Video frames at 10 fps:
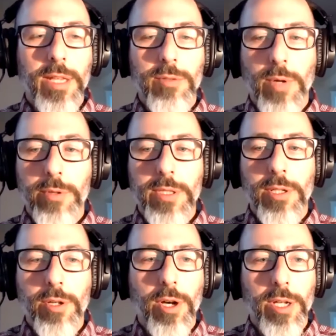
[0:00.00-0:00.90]
That's why we
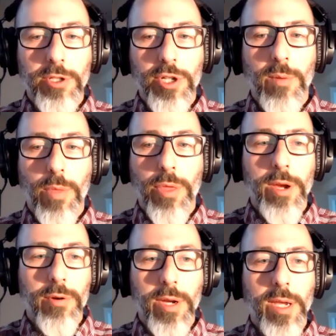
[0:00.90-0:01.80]
still call it germ
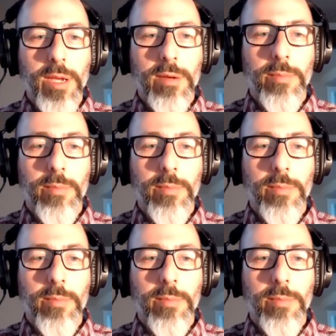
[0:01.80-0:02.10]
theory,